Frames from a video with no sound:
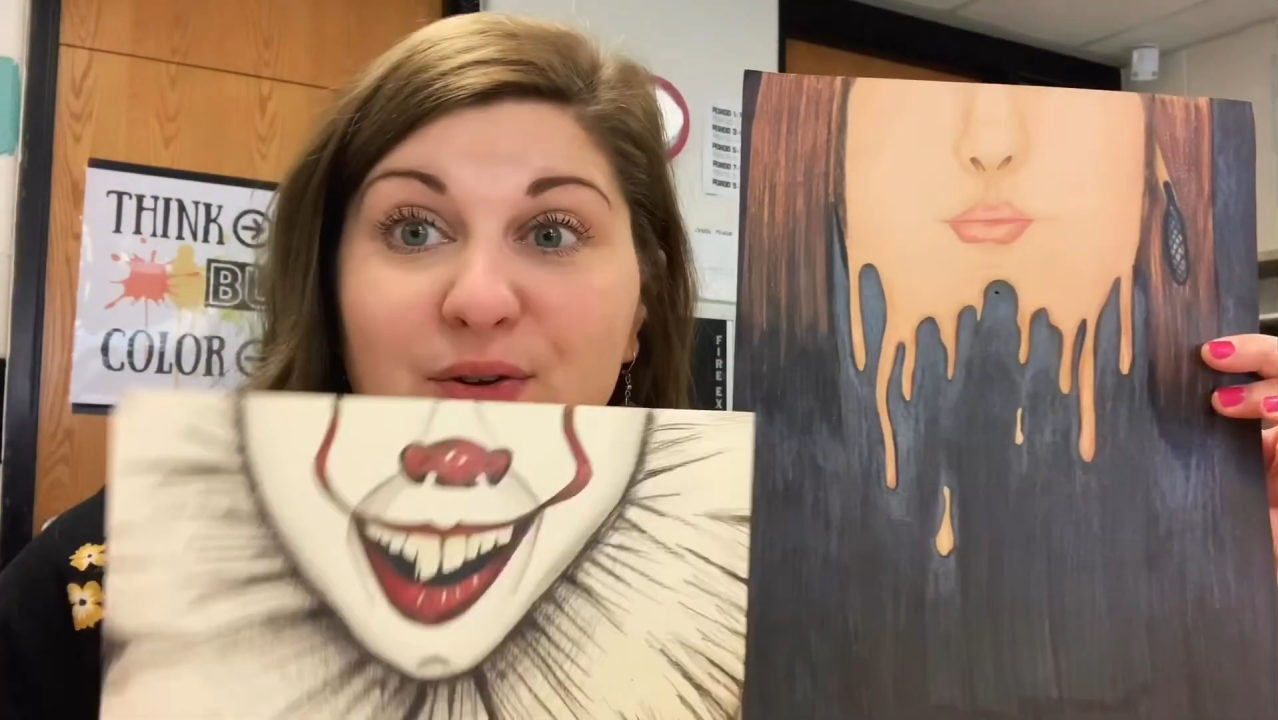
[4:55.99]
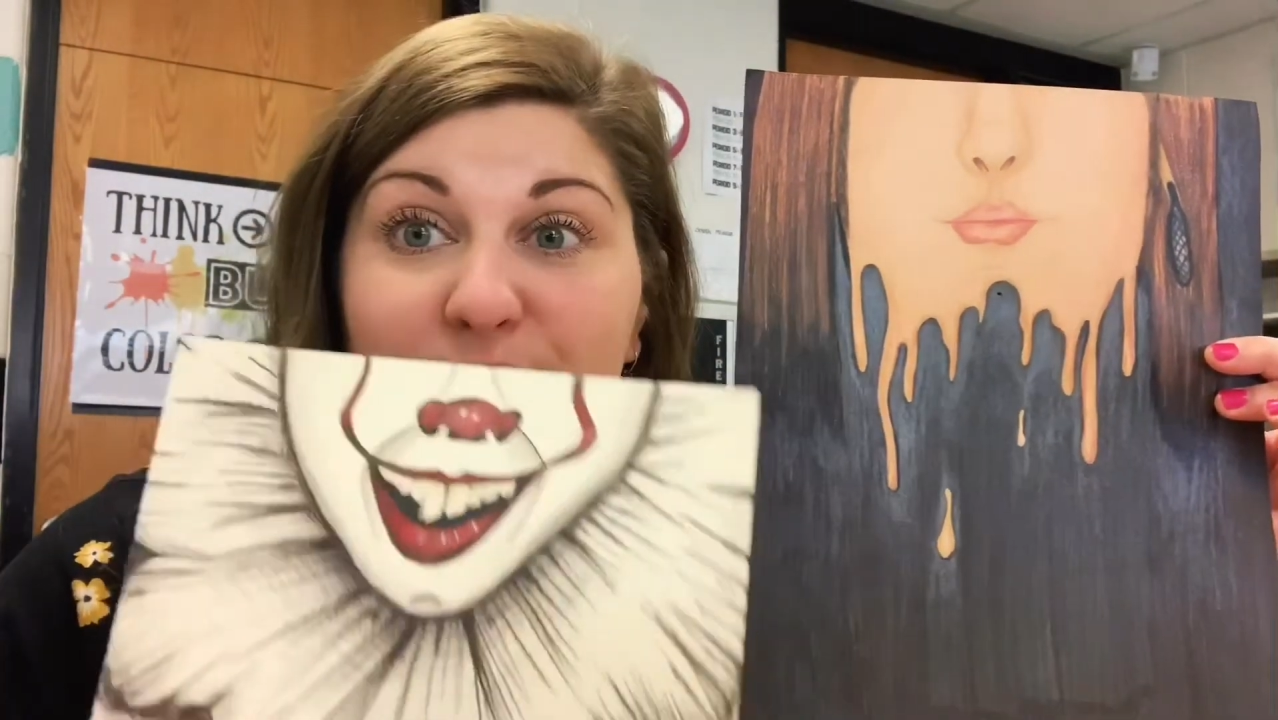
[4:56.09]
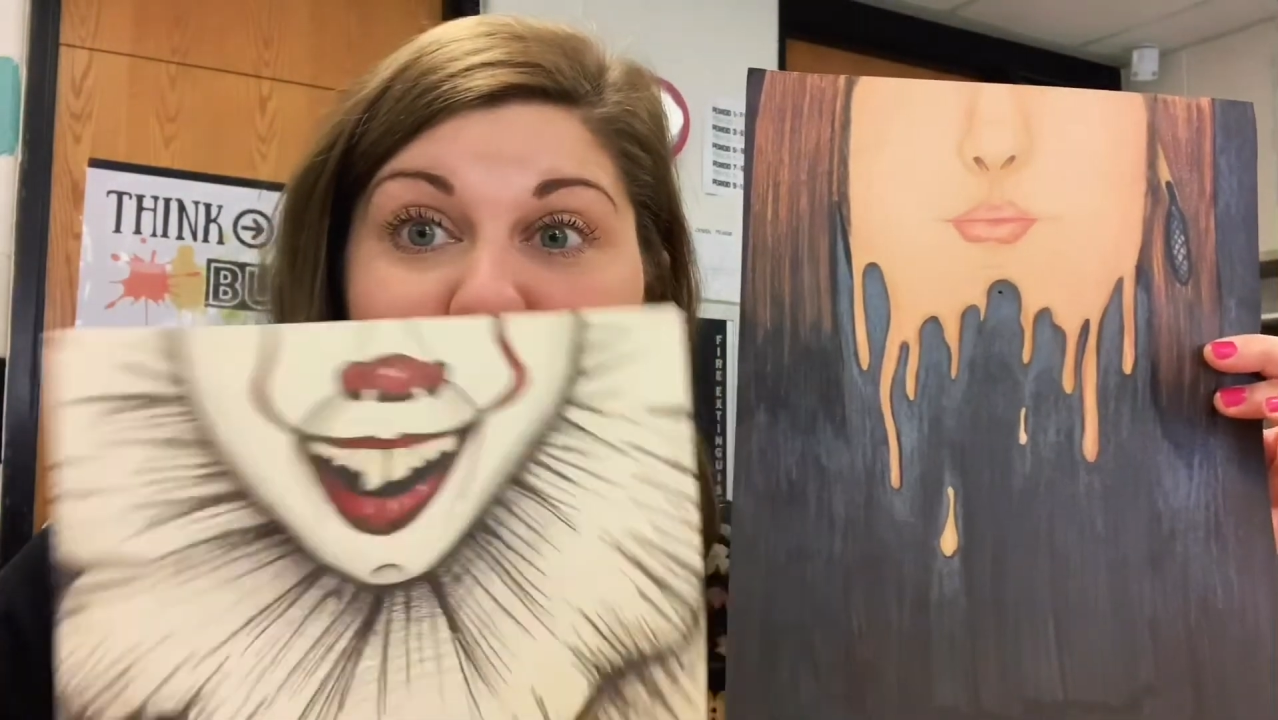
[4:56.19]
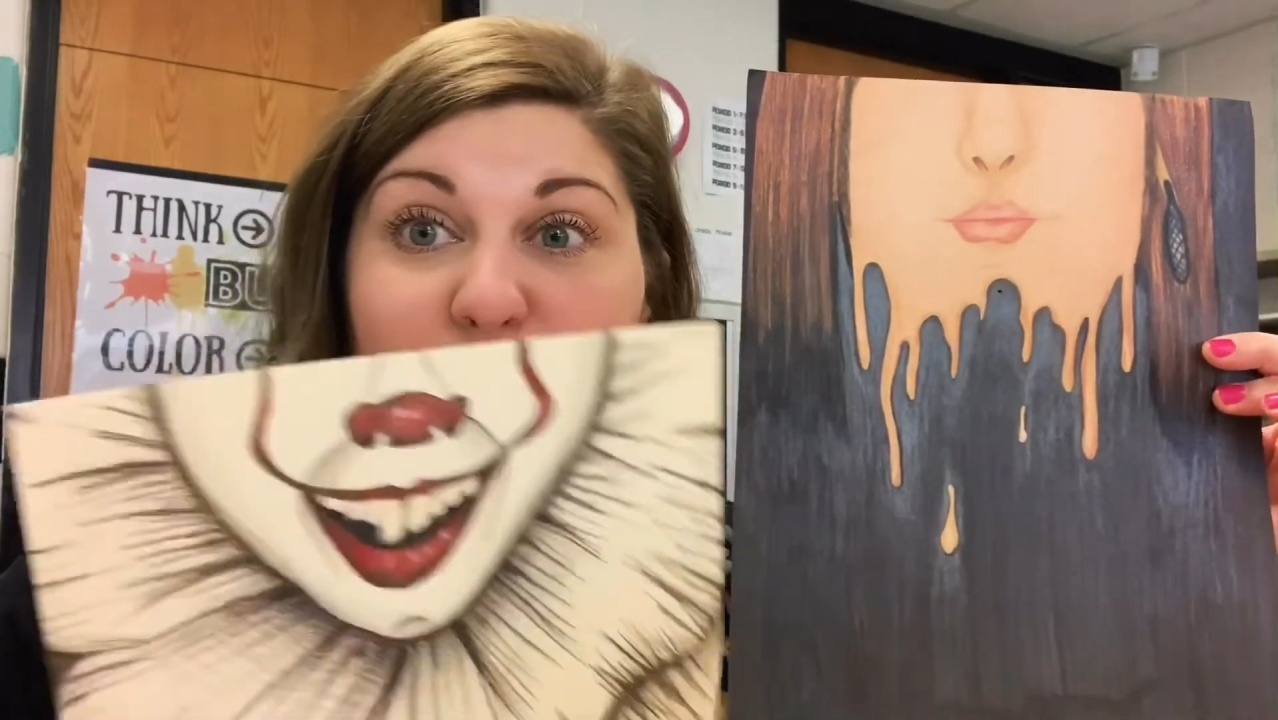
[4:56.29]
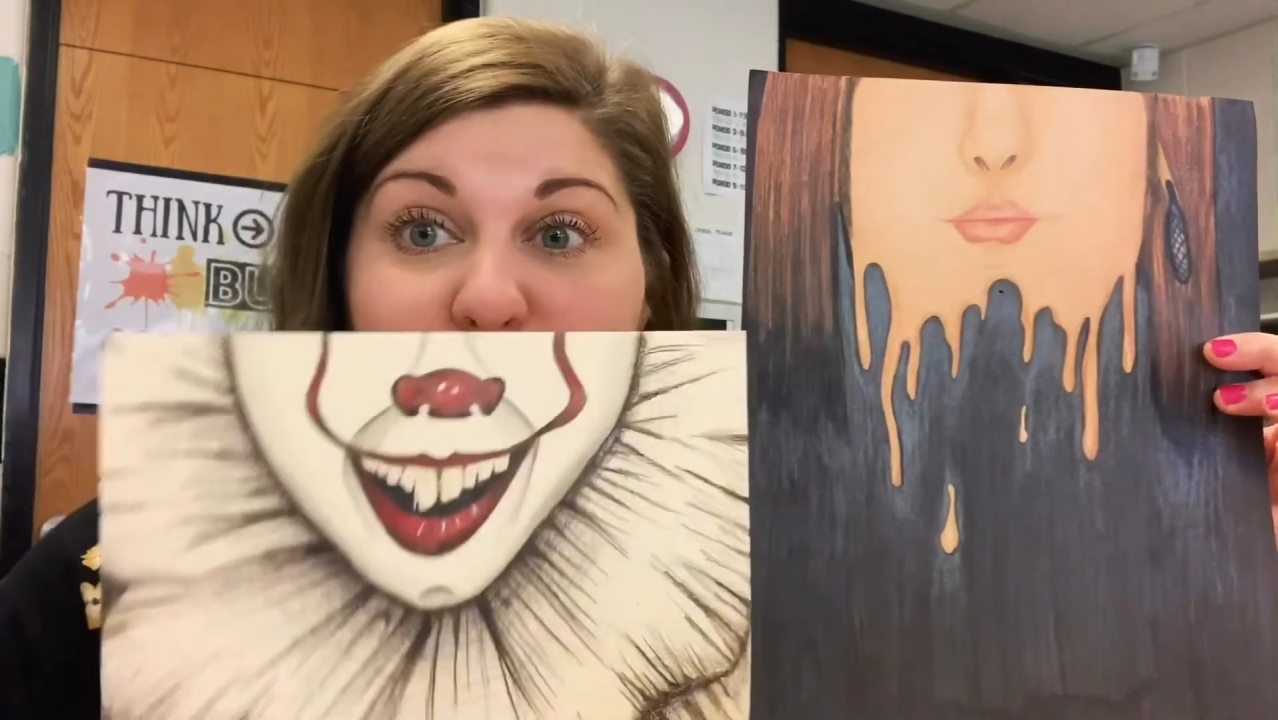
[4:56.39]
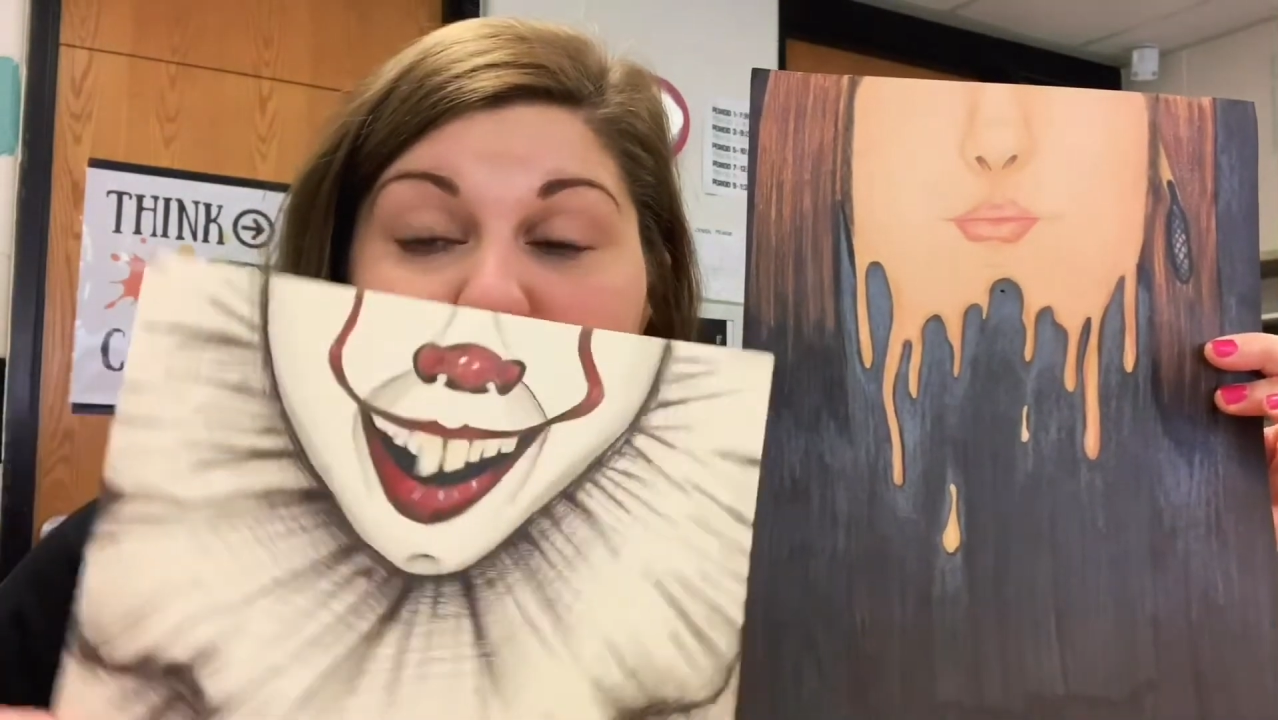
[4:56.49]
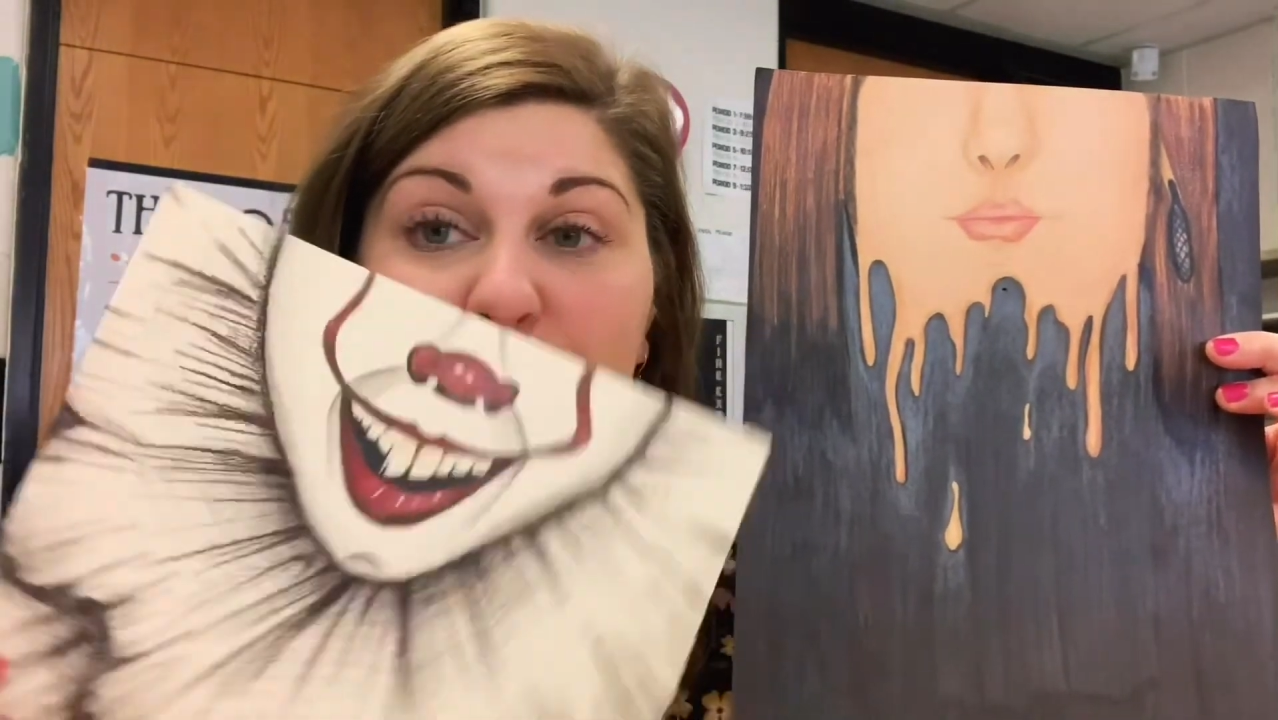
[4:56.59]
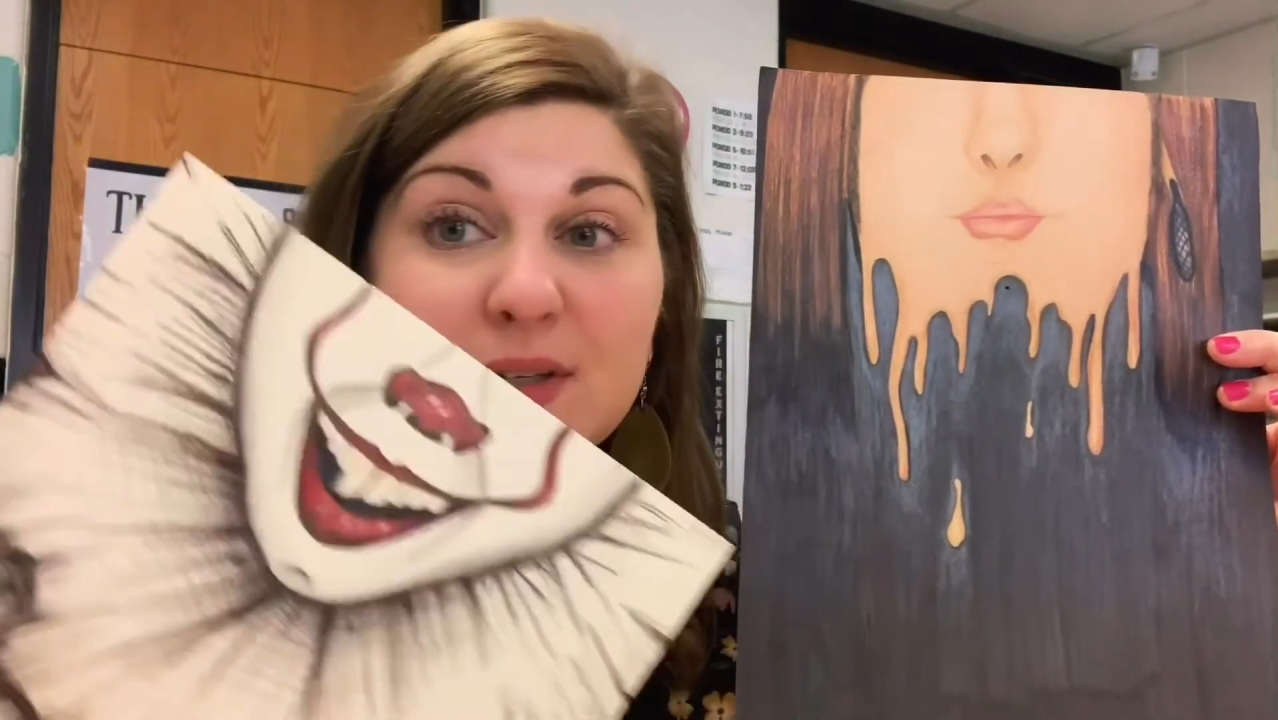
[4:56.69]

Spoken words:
can do